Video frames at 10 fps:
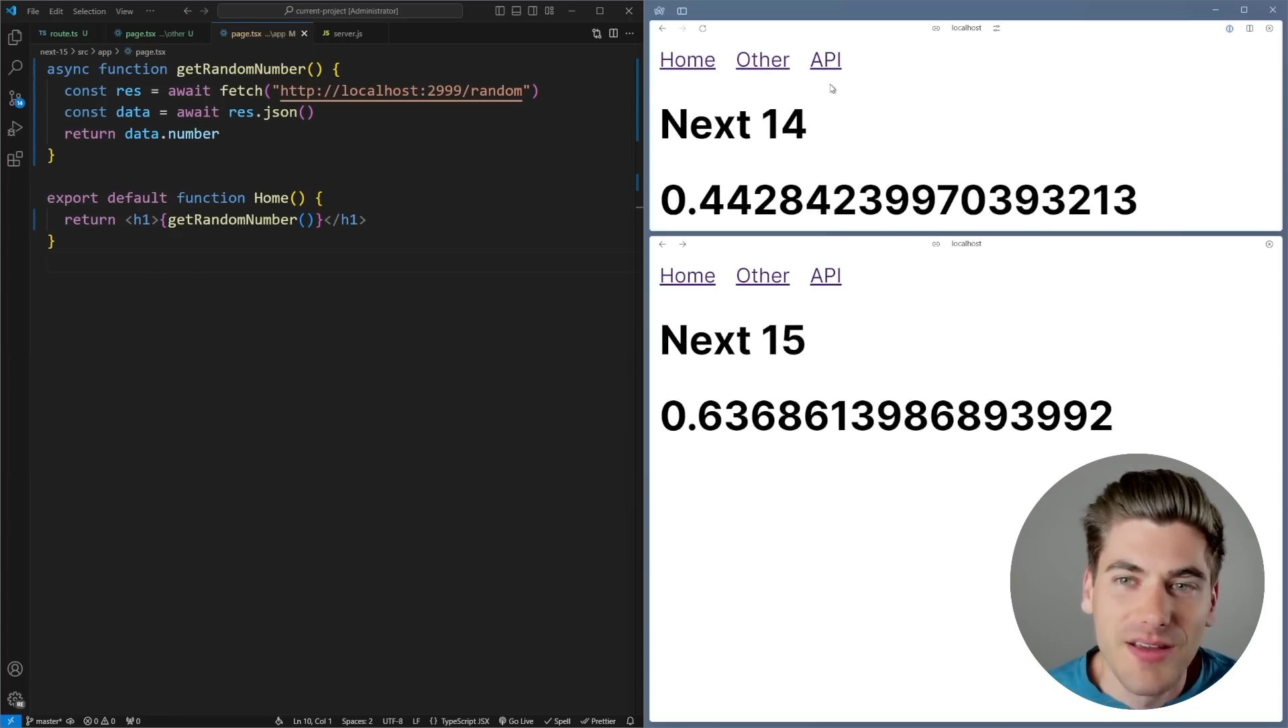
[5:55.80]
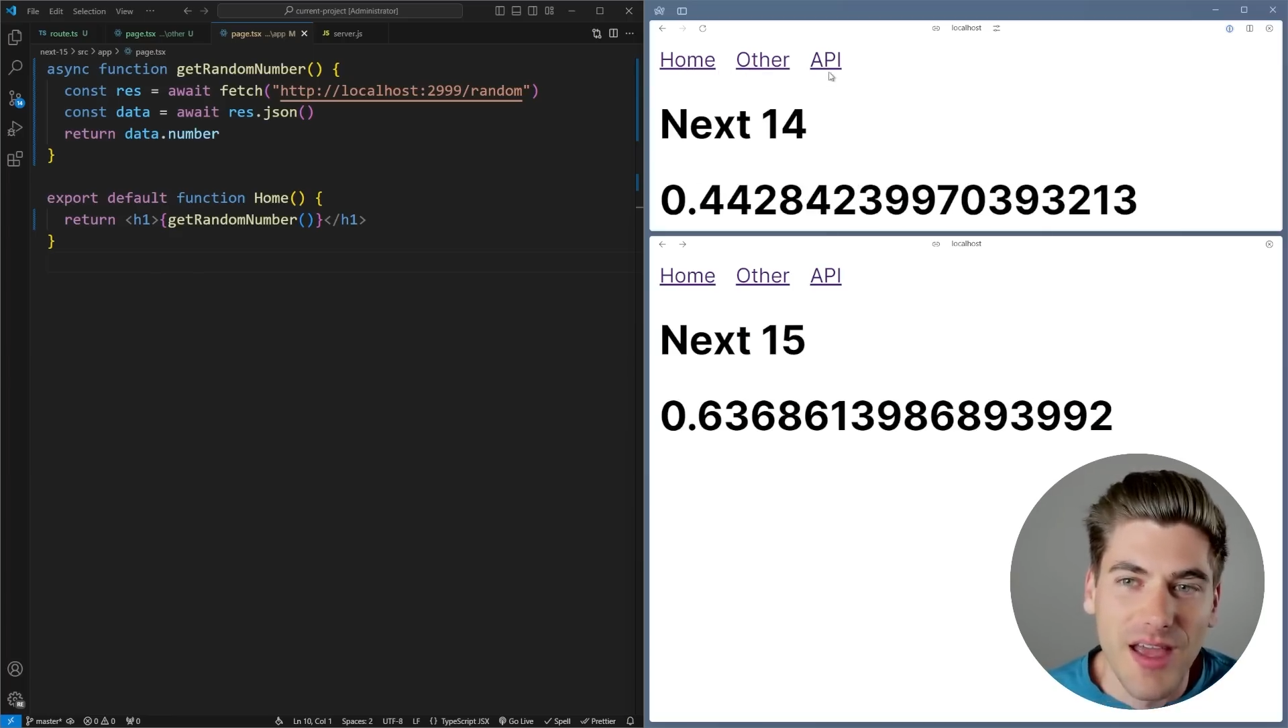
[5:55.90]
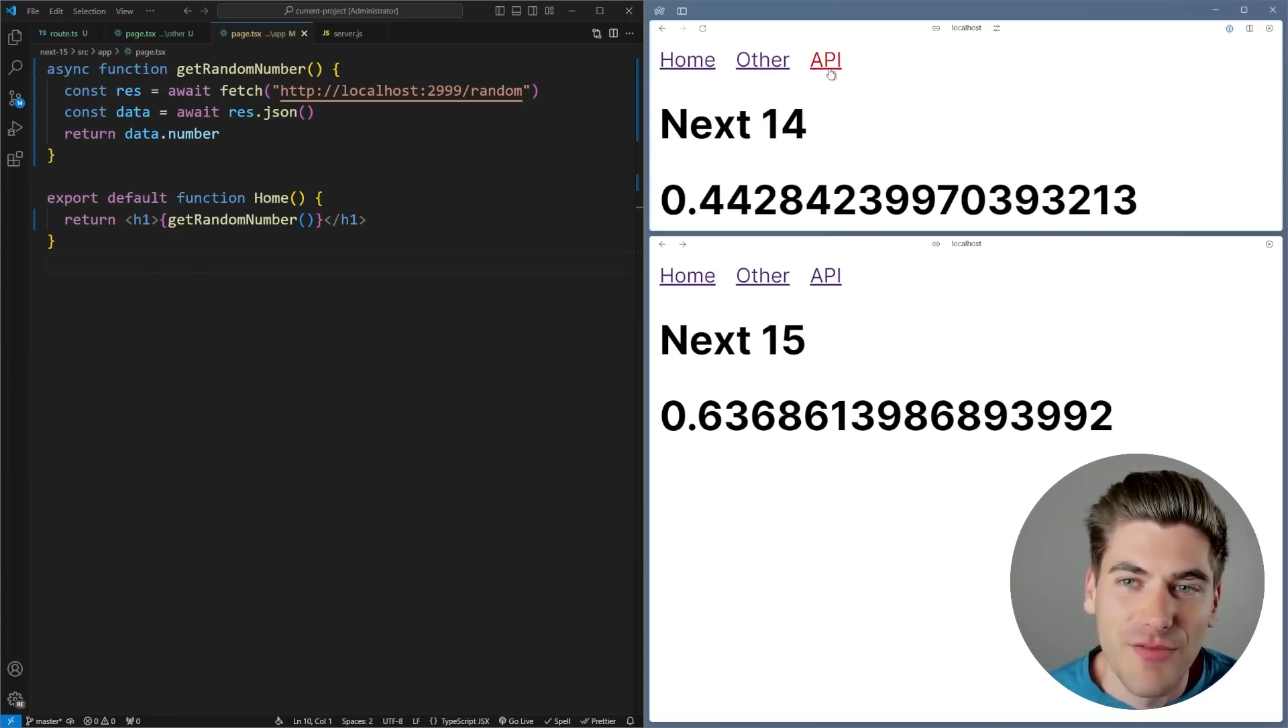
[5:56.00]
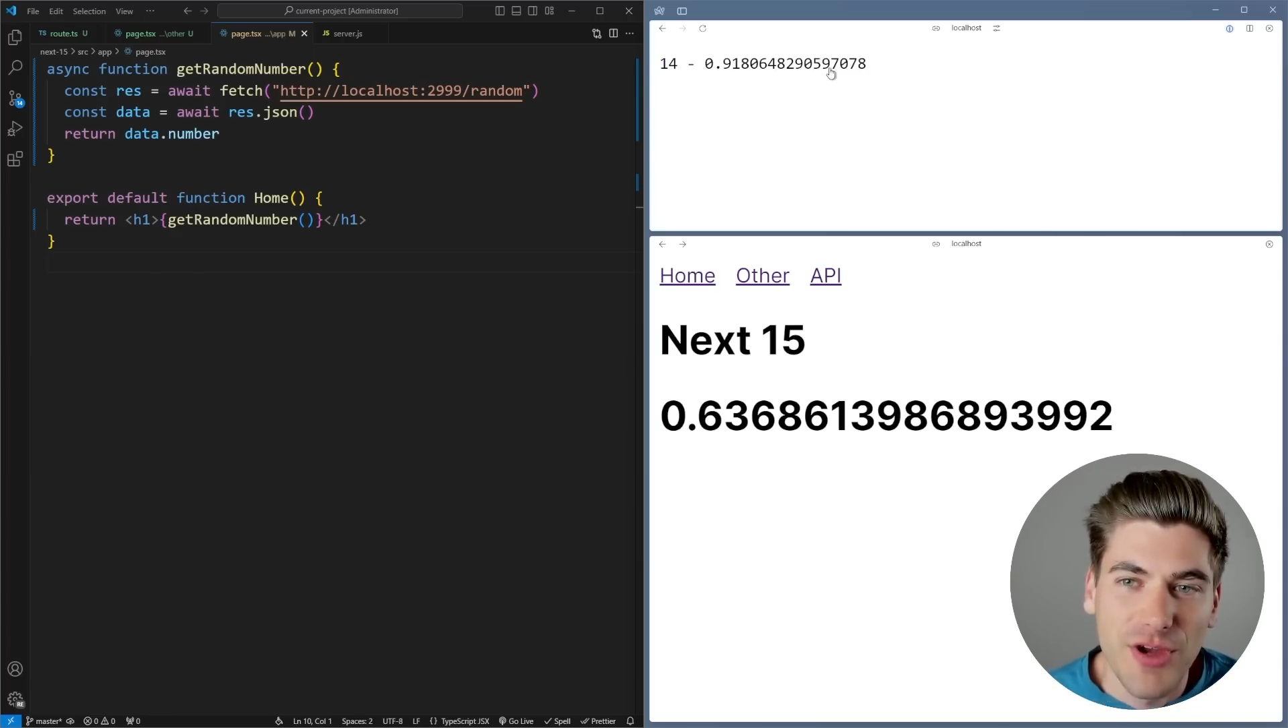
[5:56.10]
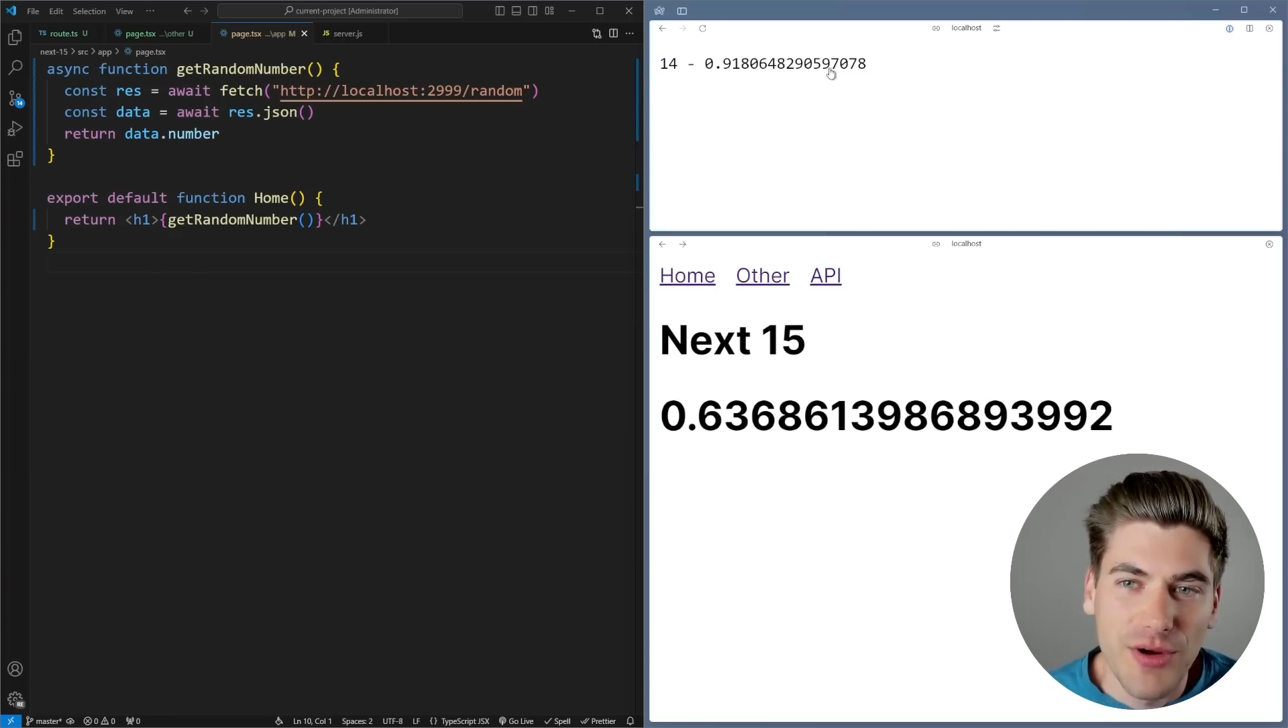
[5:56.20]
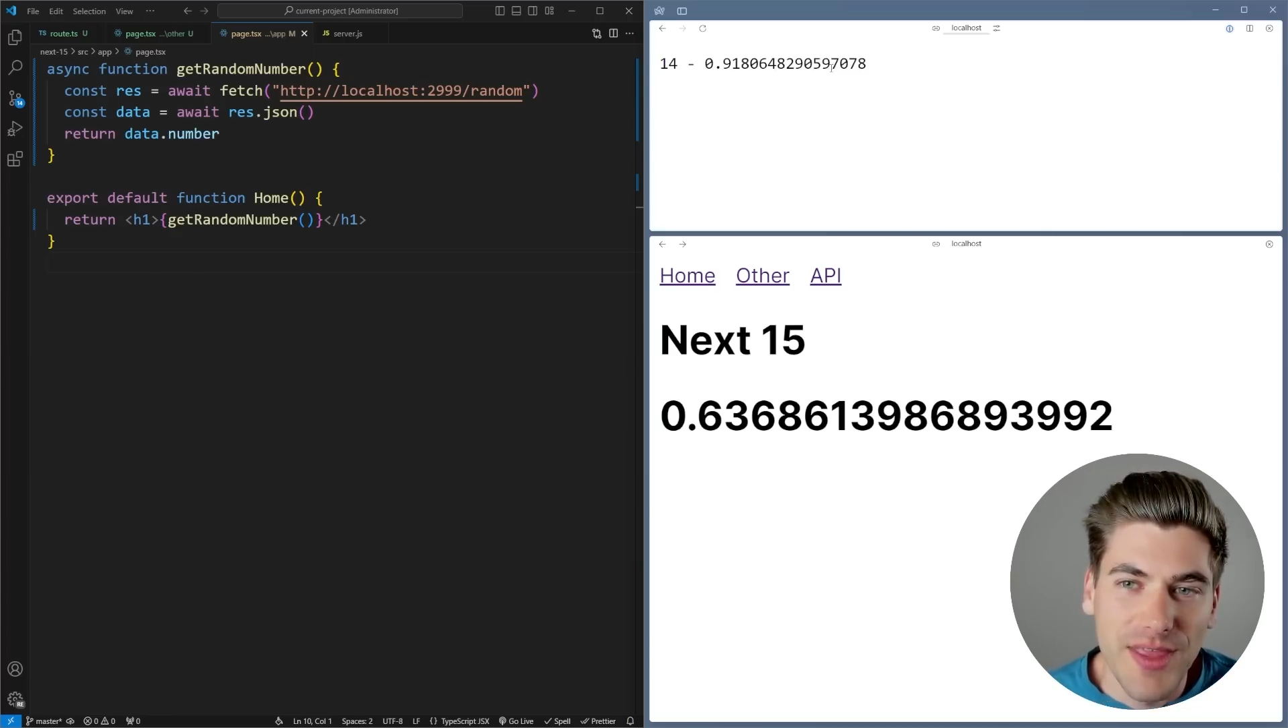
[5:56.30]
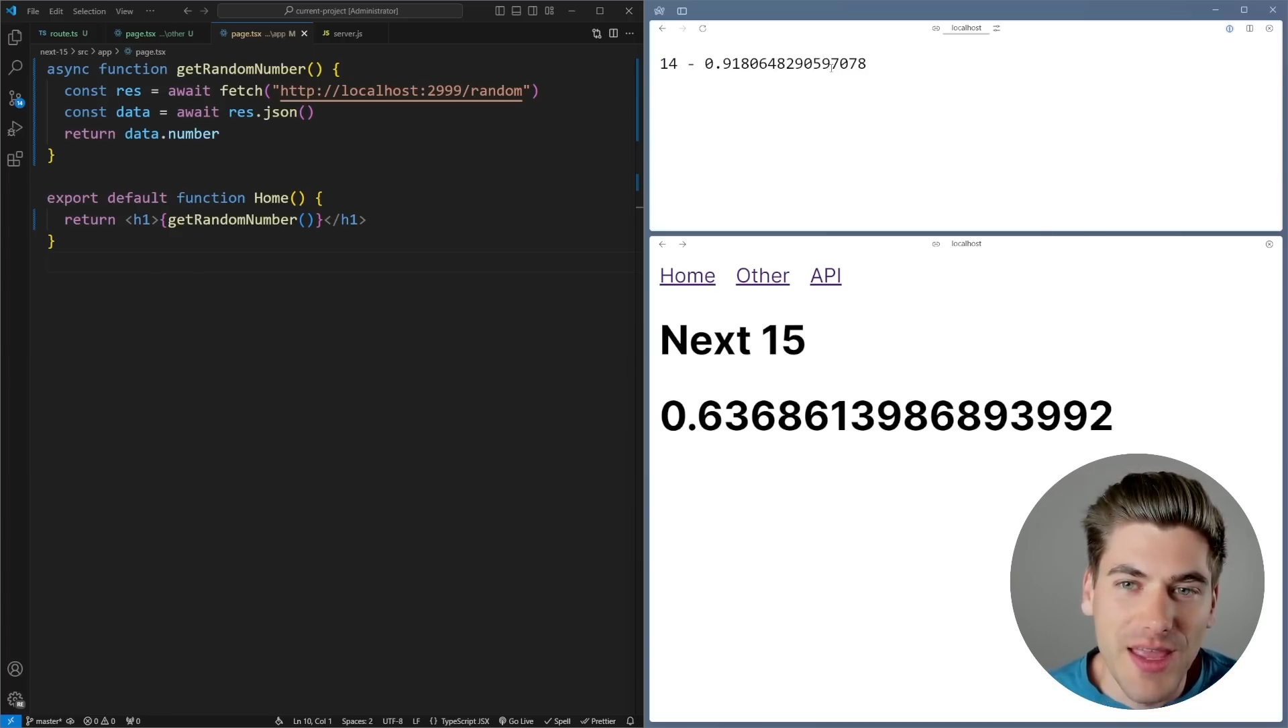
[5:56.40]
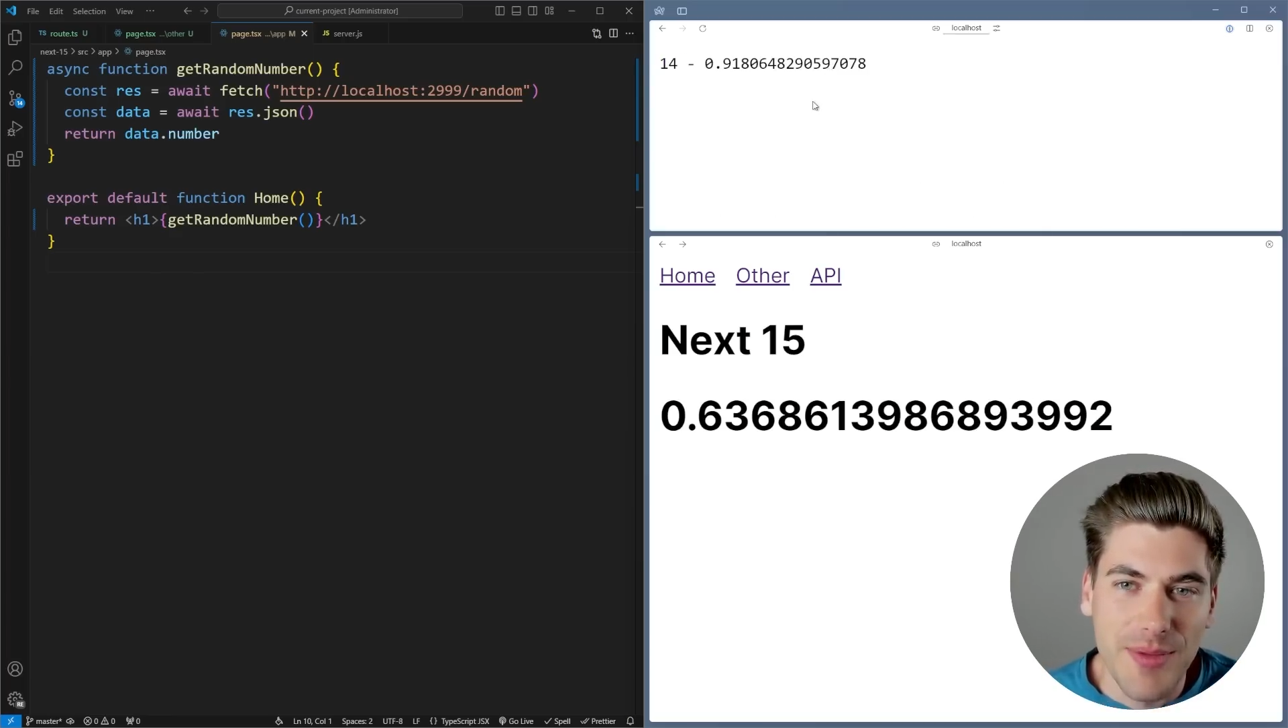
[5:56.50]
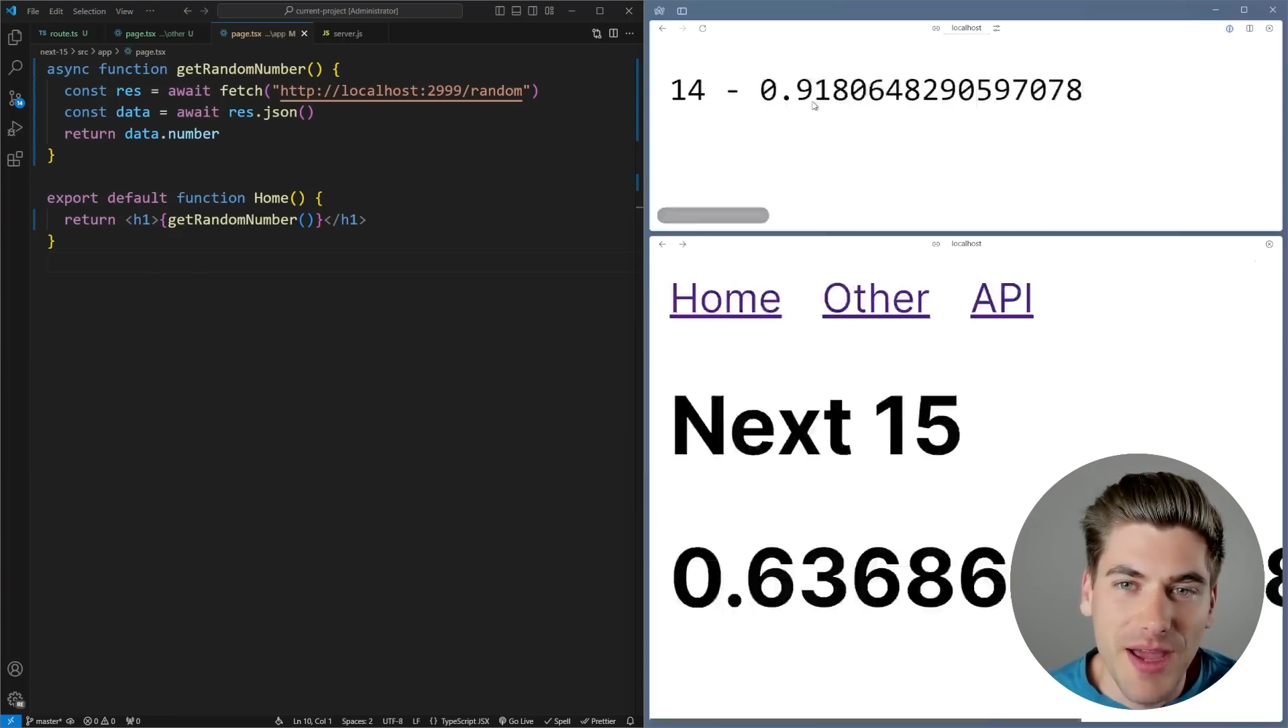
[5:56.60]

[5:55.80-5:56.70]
And if we go to the A P